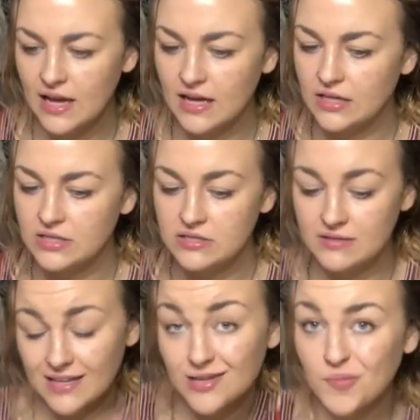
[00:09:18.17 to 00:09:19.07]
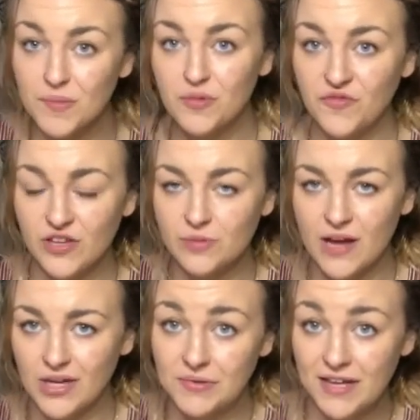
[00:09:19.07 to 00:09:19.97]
And that's how people feel about you.